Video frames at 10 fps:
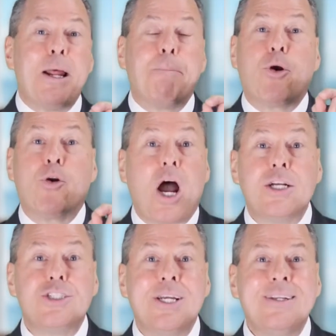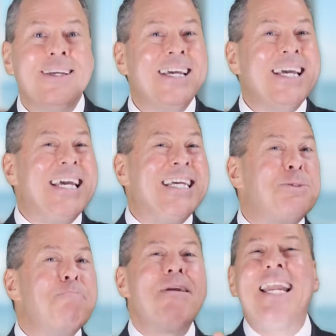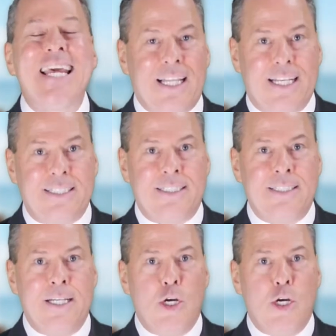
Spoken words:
on production is meaningless.